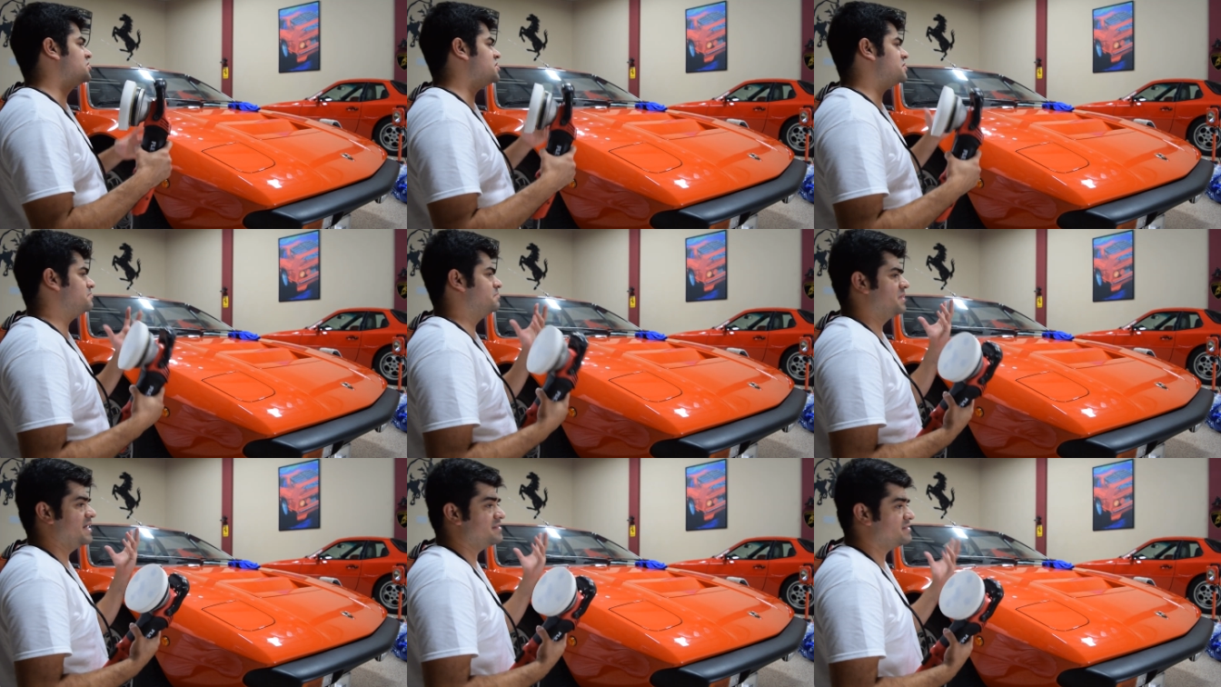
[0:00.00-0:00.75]
just
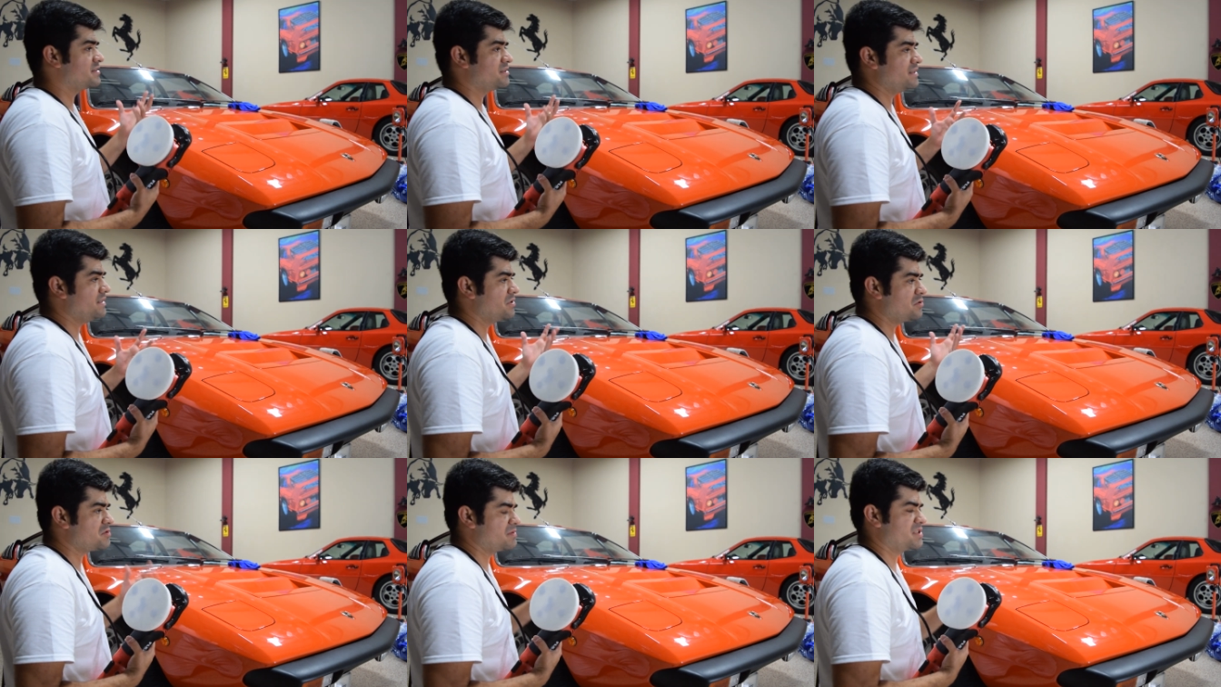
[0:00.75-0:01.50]
basically
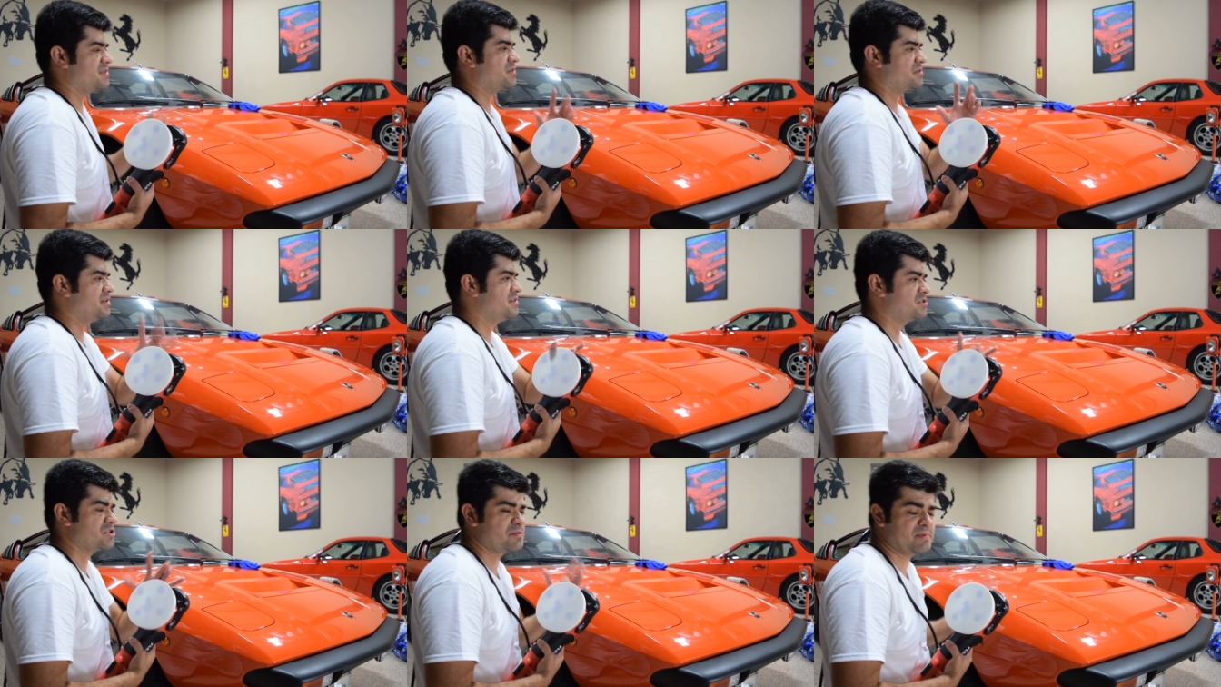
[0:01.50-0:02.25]
no specific
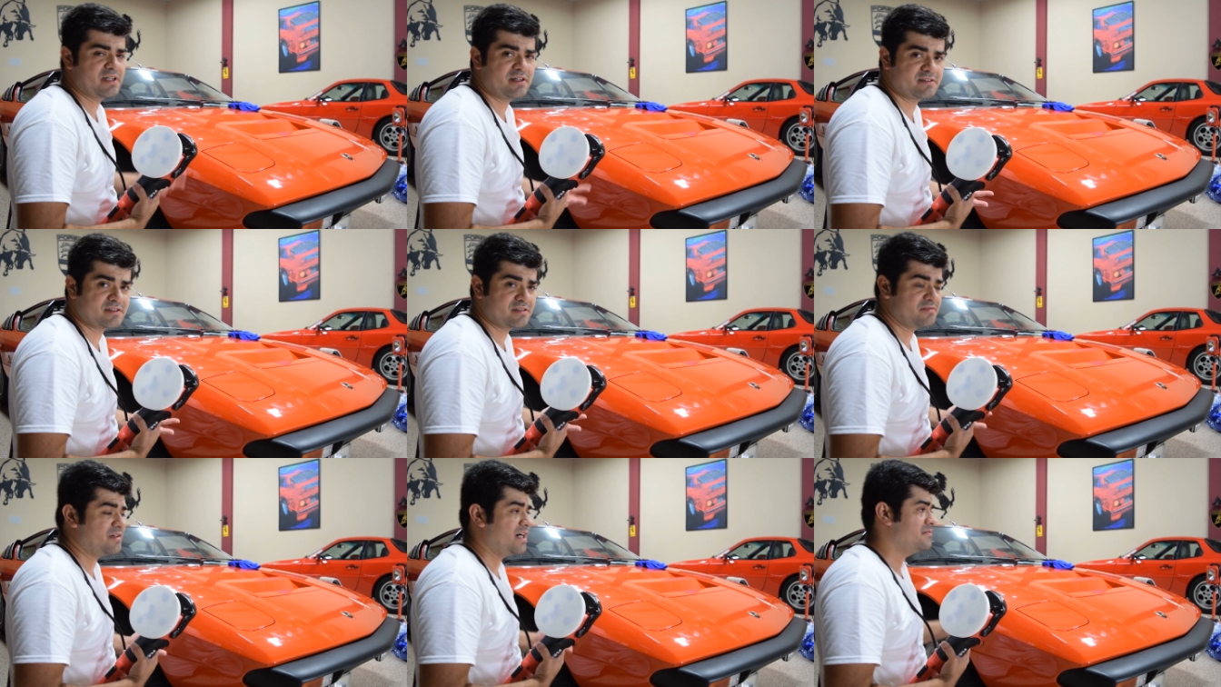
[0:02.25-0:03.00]
reason, just because it's
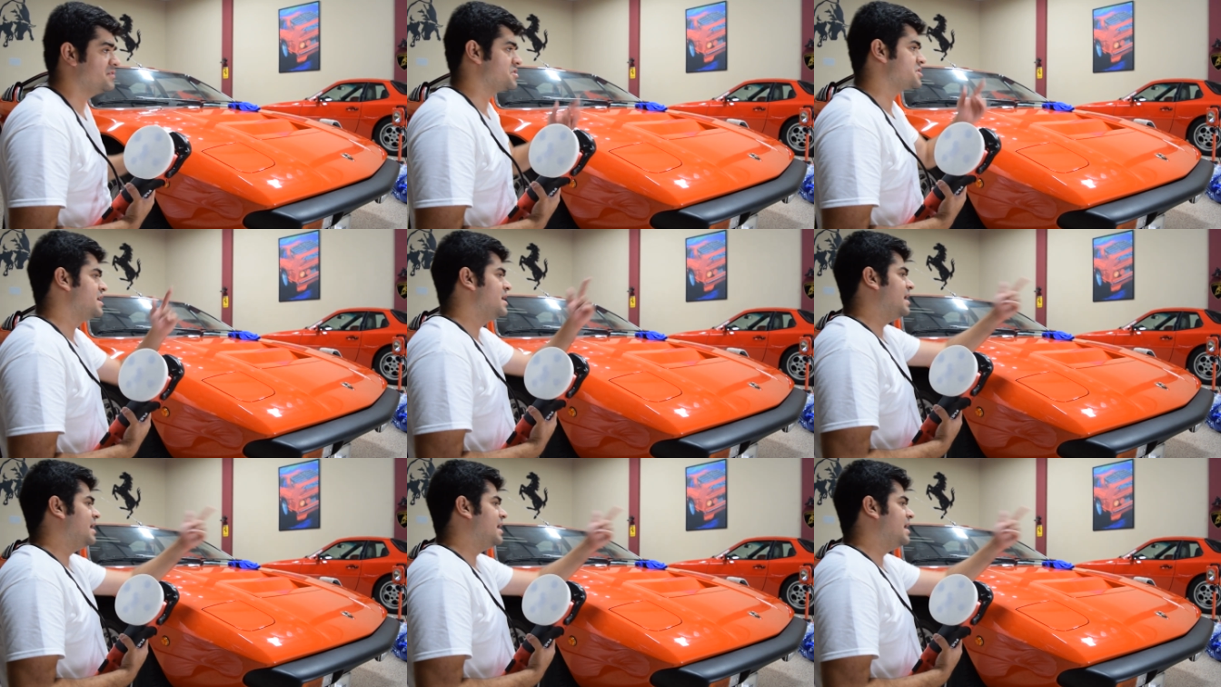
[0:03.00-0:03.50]
a 5-inch.